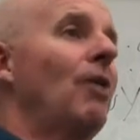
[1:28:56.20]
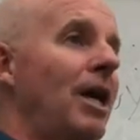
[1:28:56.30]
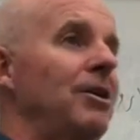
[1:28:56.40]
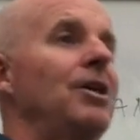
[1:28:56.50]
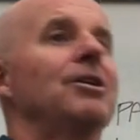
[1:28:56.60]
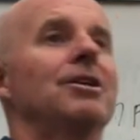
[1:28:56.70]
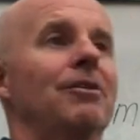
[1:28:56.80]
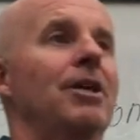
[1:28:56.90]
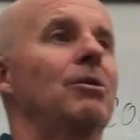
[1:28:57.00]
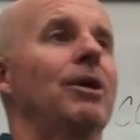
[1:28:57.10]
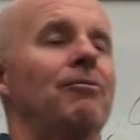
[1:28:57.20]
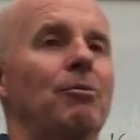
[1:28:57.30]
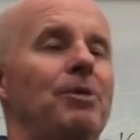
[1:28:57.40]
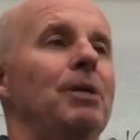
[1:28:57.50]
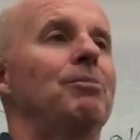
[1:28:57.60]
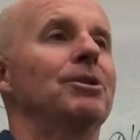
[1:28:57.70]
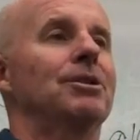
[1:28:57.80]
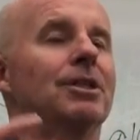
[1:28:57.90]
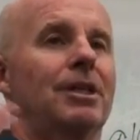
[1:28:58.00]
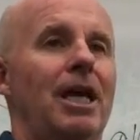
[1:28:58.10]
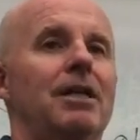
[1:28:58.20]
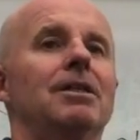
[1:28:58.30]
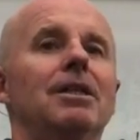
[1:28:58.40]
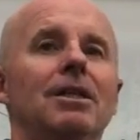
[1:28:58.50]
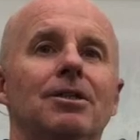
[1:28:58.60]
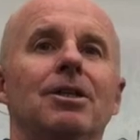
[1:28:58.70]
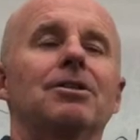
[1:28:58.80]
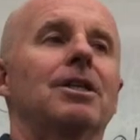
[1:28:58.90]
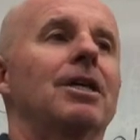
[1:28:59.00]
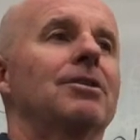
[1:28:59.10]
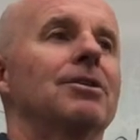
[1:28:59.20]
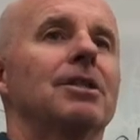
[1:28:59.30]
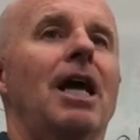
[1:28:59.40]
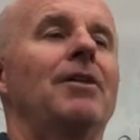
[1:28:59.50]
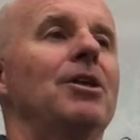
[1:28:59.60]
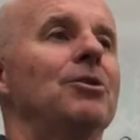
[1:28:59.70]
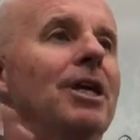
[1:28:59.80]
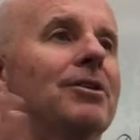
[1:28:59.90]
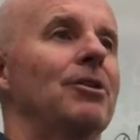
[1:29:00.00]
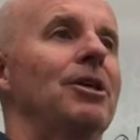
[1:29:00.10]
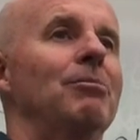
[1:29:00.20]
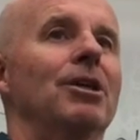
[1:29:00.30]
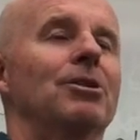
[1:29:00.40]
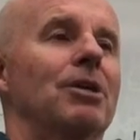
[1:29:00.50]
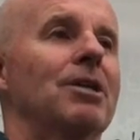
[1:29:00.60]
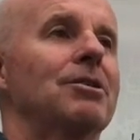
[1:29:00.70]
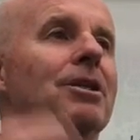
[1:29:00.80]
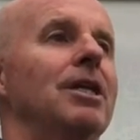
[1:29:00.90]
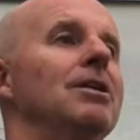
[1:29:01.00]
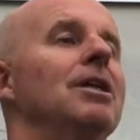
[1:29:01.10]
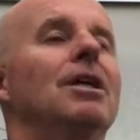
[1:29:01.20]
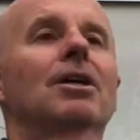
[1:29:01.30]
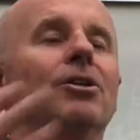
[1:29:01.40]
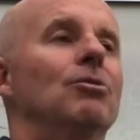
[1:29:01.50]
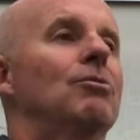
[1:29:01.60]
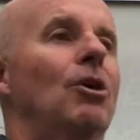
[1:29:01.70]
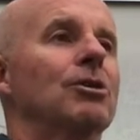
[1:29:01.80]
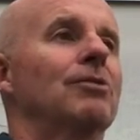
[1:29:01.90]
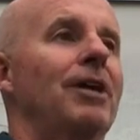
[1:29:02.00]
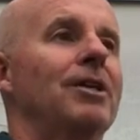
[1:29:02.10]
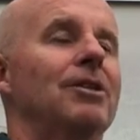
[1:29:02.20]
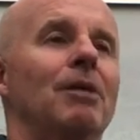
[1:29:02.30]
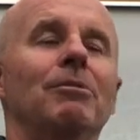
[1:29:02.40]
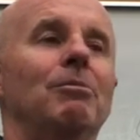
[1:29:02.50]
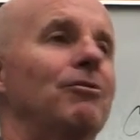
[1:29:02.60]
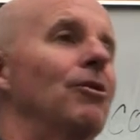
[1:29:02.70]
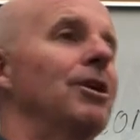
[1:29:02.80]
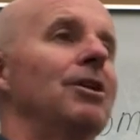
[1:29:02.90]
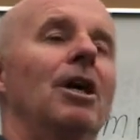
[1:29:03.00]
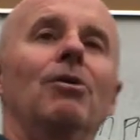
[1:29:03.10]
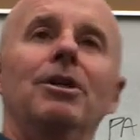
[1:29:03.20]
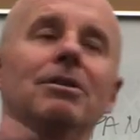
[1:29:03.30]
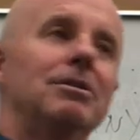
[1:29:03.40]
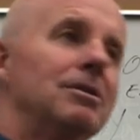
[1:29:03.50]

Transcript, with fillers: and you could give that away for people to get their stuff, and then you get their email address, and then you cultivate them, and before you know it,